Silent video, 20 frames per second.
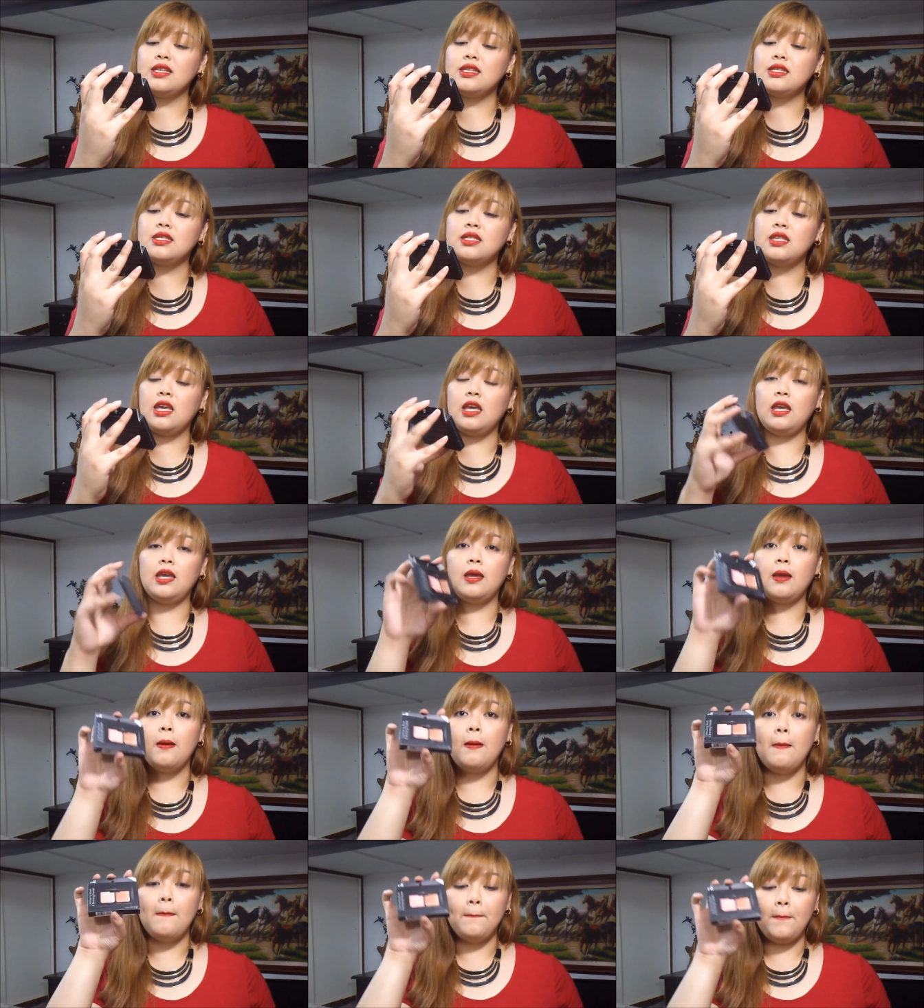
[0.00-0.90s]
is the
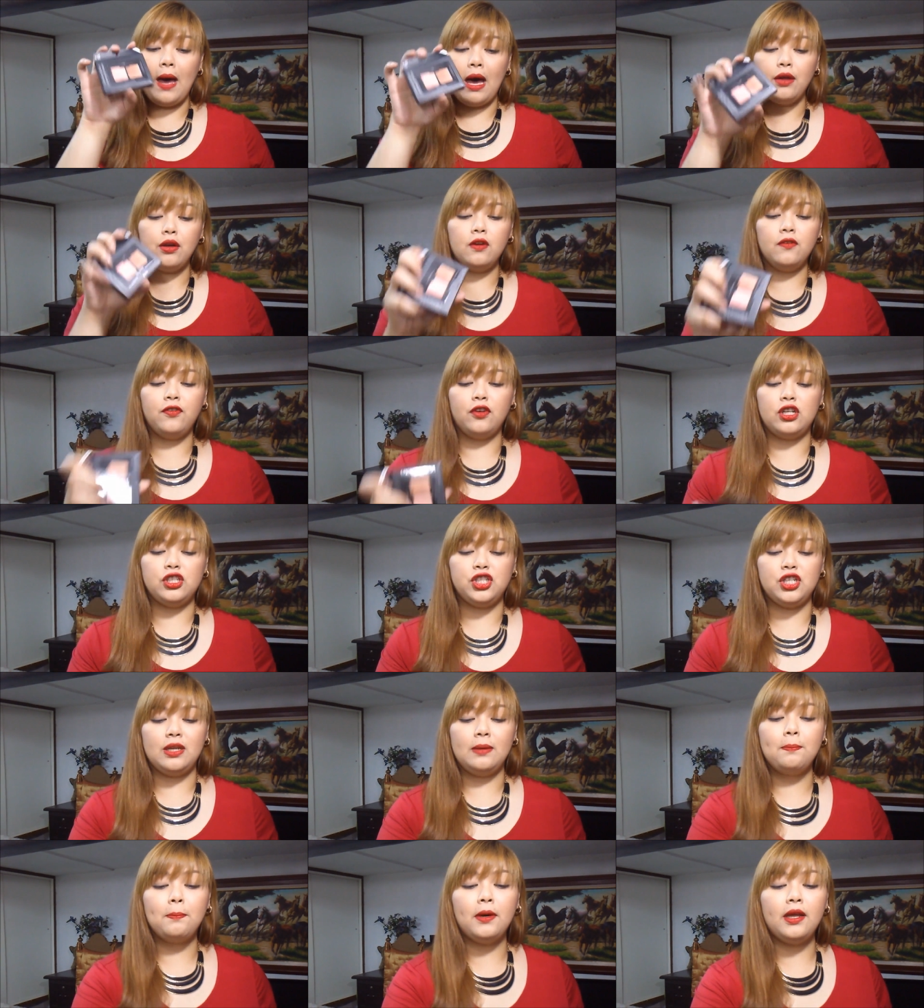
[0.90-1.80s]
powder
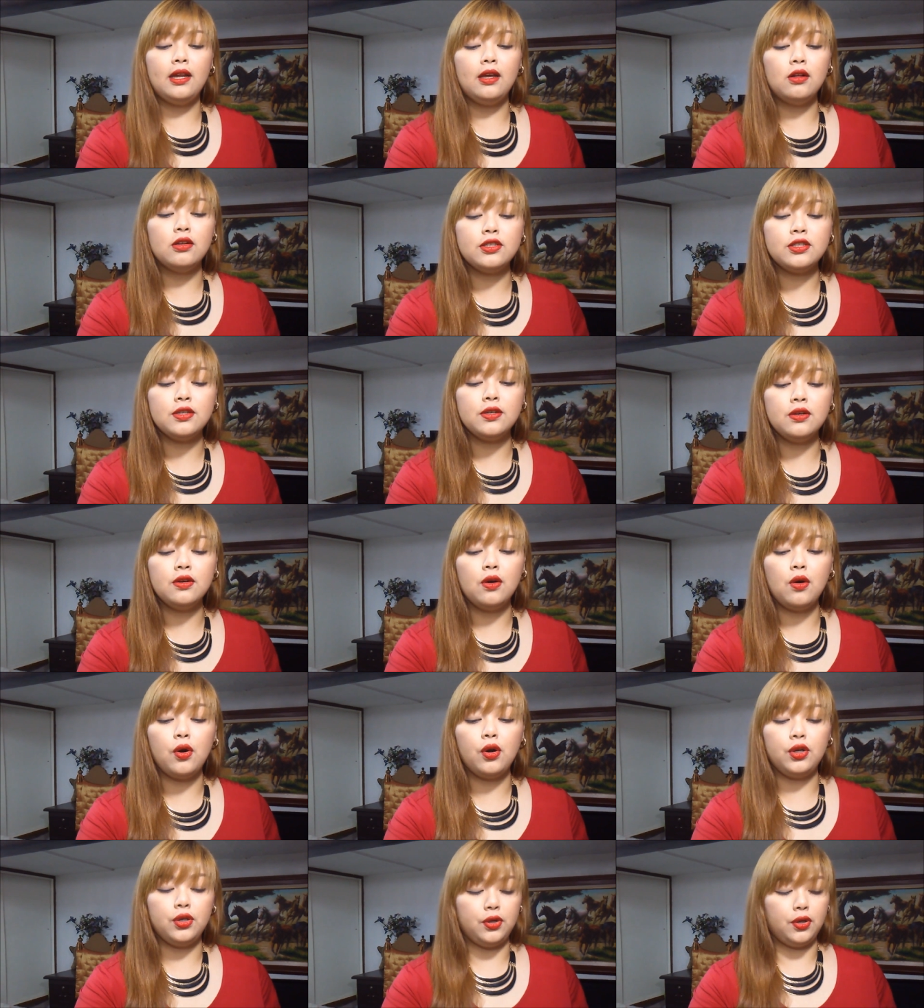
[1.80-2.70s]
version but I also
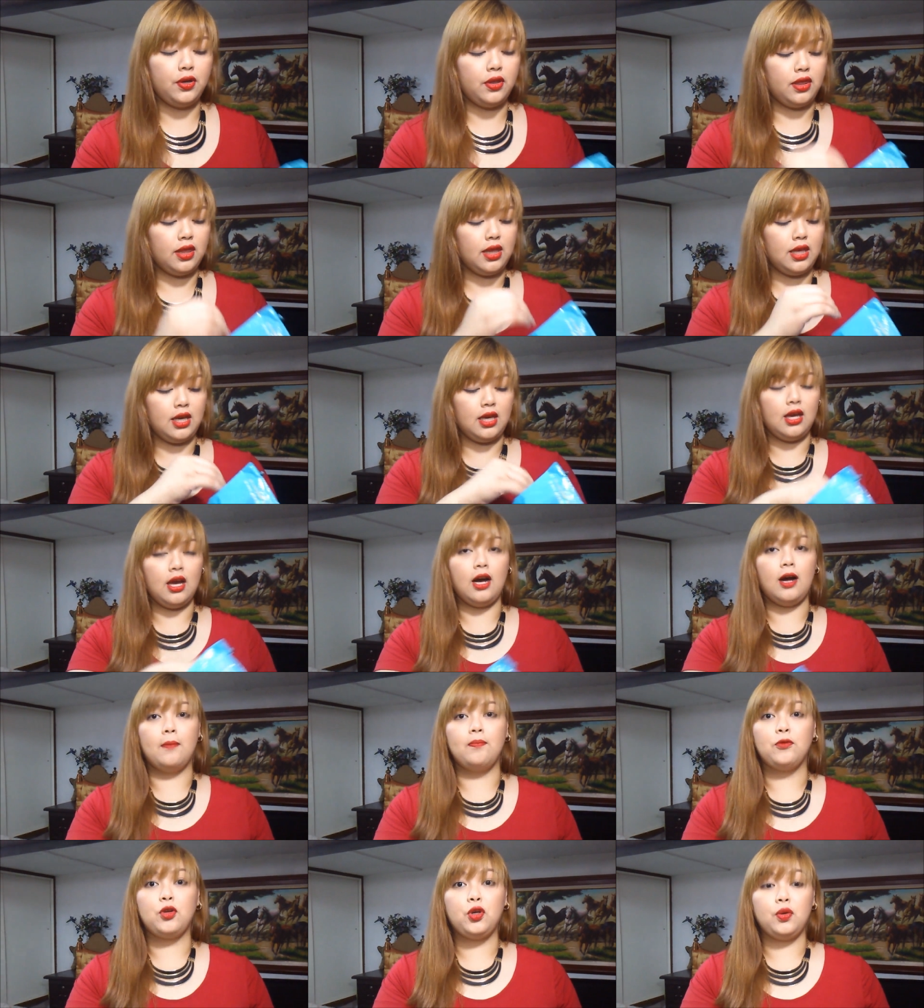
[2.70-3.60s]
ordered the
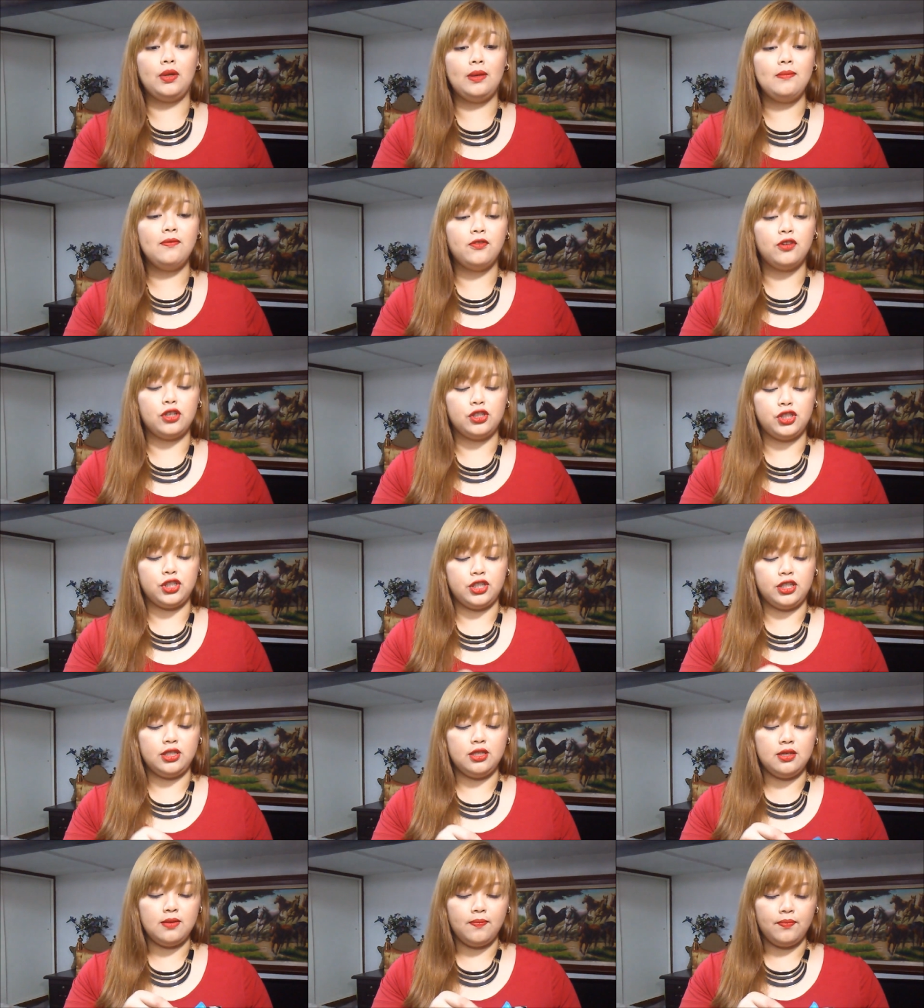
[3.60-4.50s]
um, cream
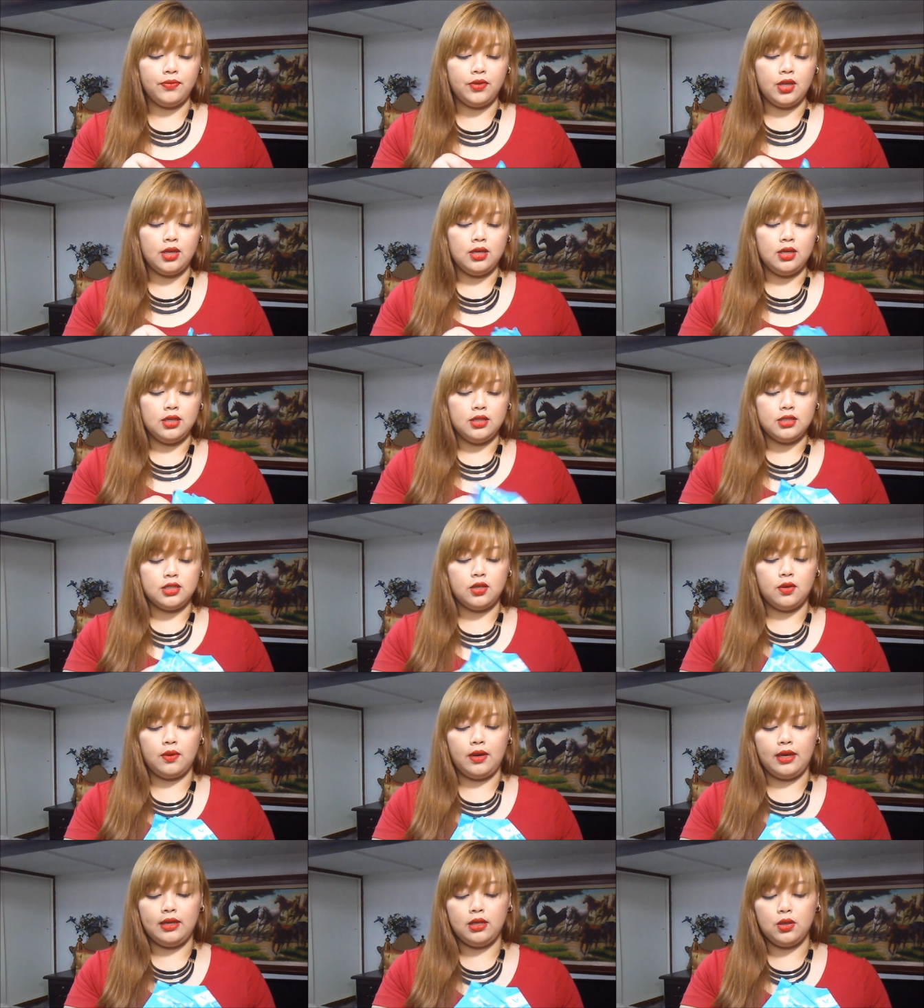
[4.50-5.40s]
version
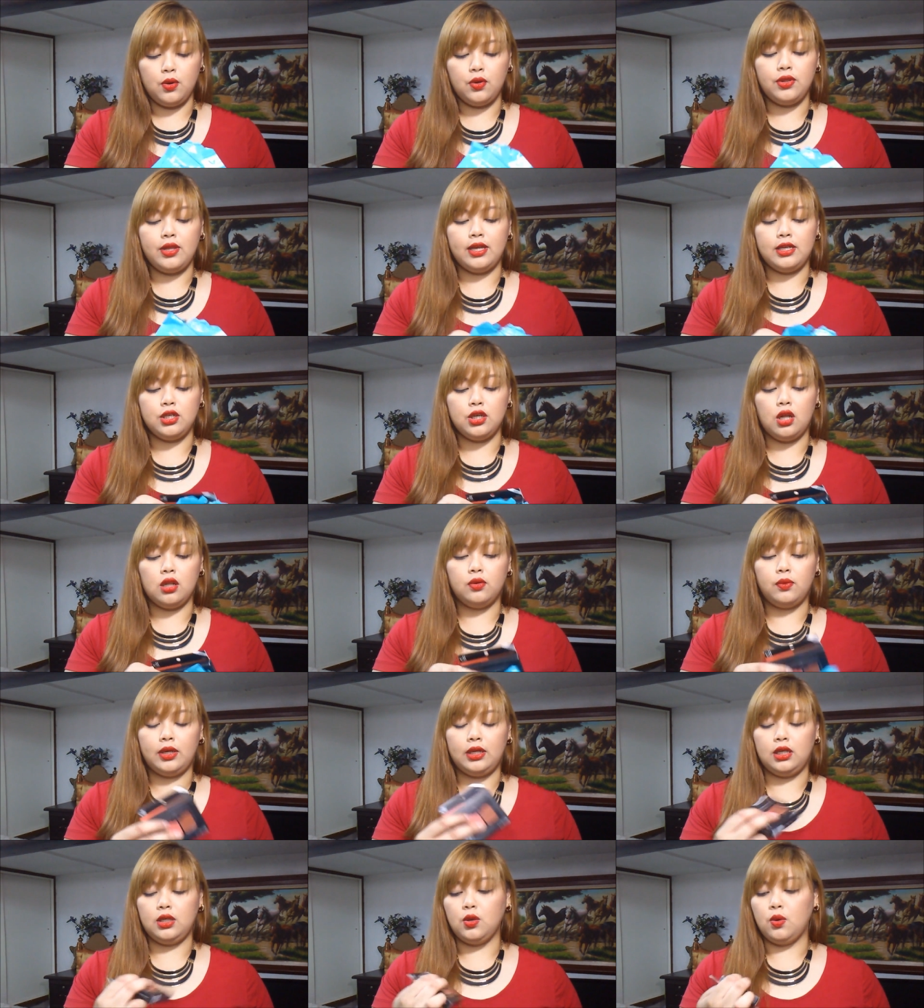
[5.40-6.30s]
so I know that you
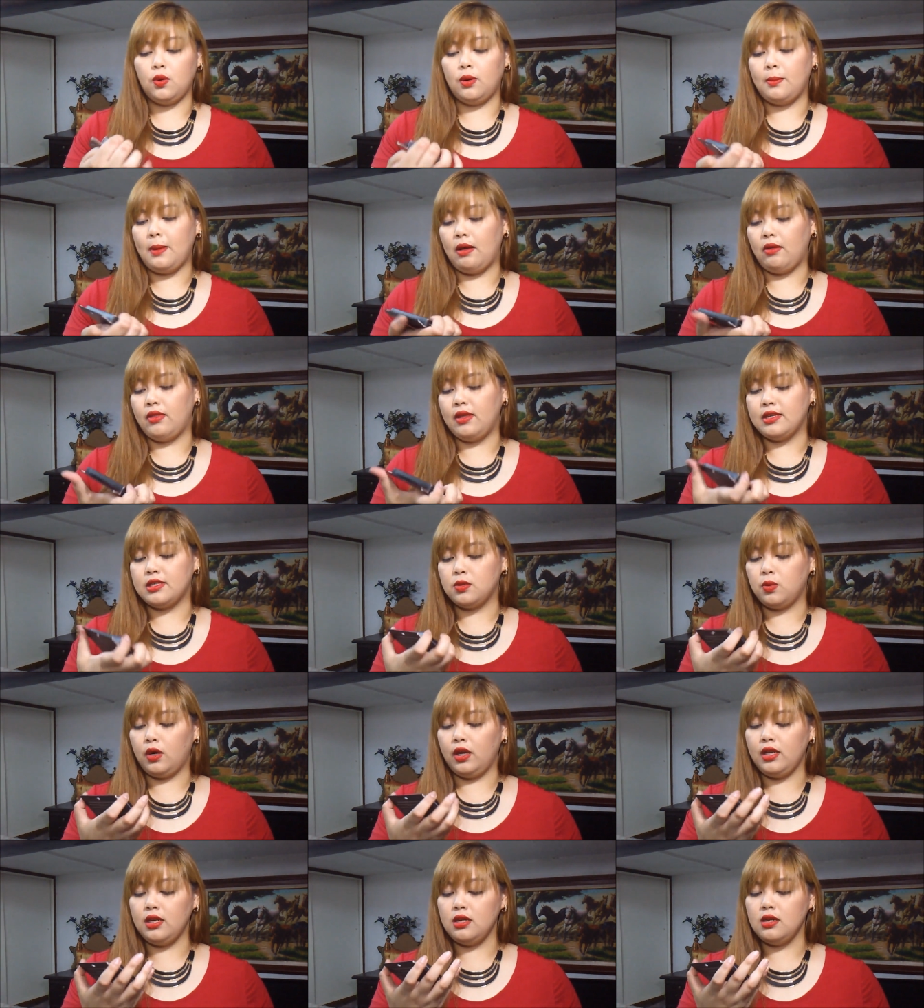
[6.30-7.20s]
already know about this
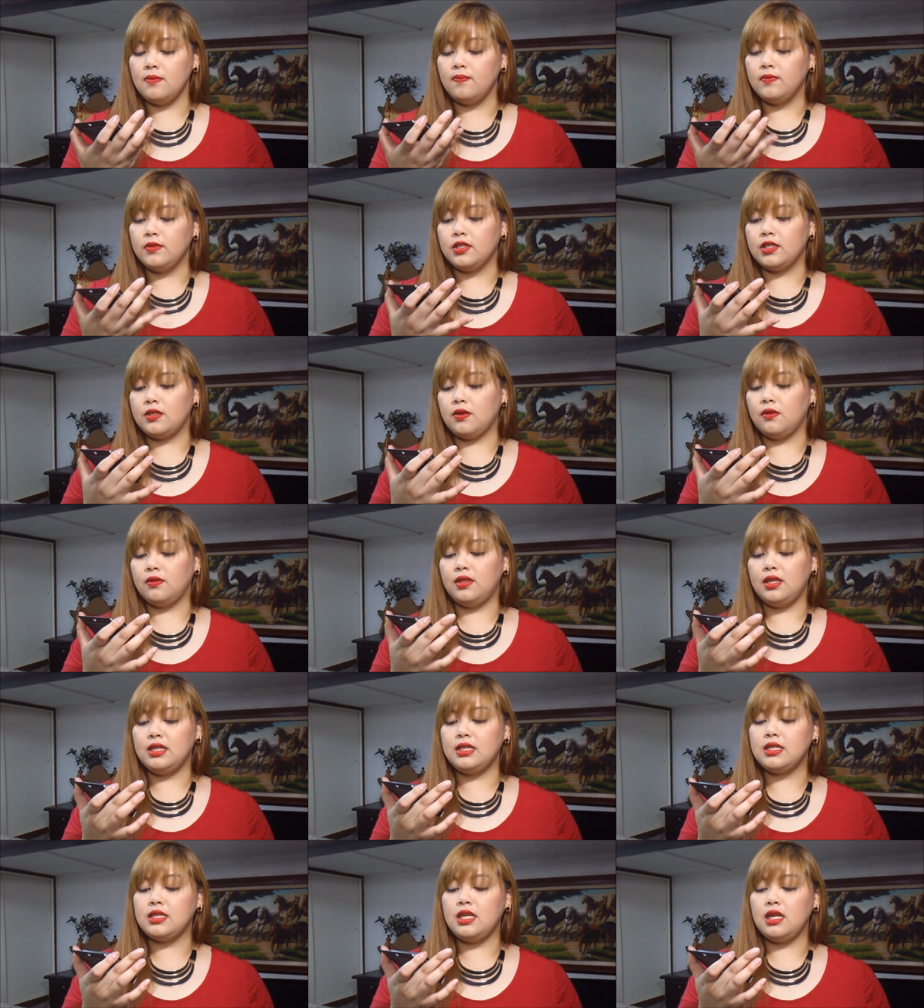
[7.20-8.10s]
one so
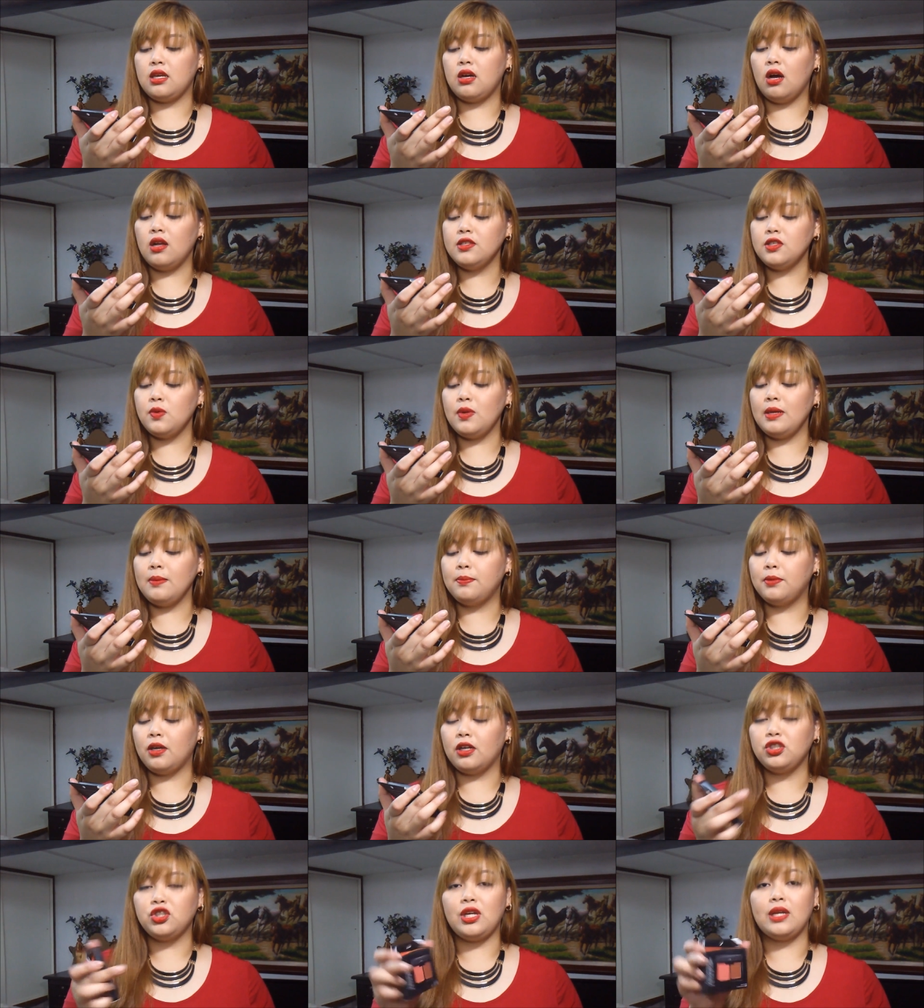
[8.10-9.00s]
this is the contouring
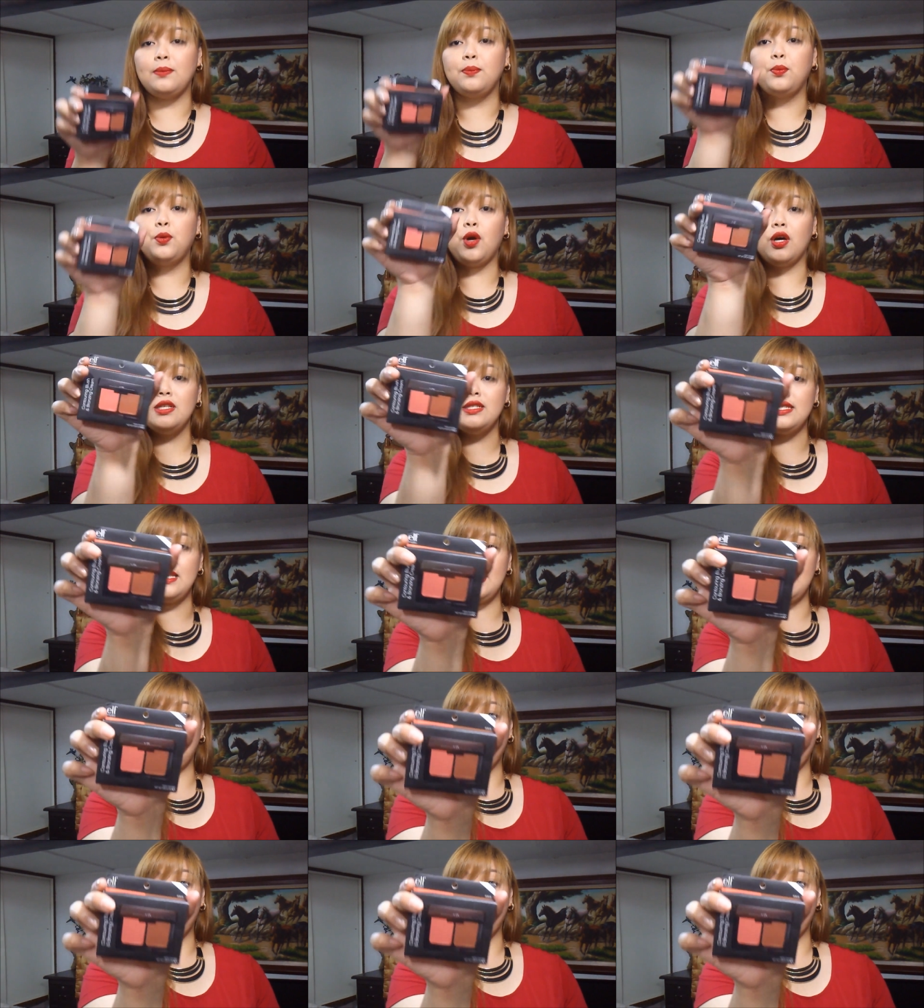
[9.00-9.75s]
blush and bronzing